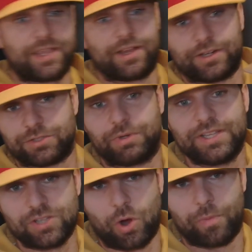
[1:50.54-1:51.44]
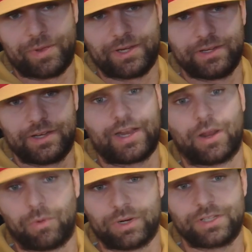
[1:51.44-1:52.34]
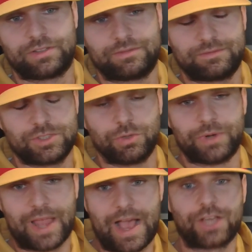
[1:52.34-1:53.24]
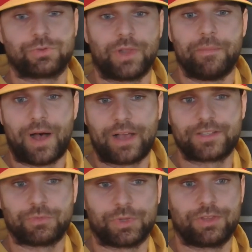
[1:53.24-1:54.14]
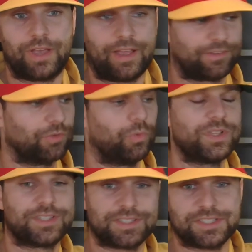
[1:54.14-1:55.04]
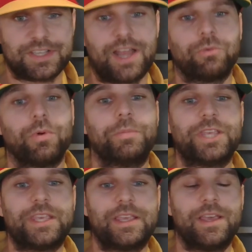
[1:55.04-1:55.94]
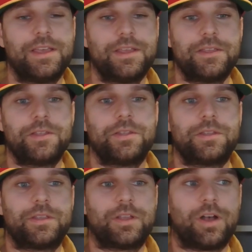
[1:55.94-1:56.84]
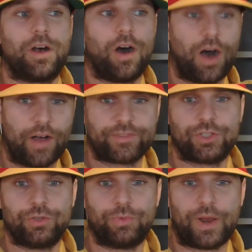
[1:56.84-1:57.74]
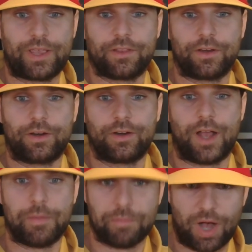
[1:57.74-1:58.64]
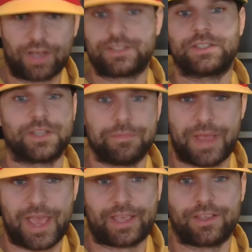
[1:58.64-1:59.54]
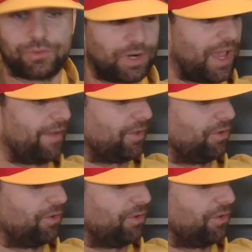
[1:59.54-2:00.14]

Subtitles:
here. So it is open, and I want to do an actual unboxing with you guys. So once this is done, we'll be off to regular unboxings, unbaggings, what have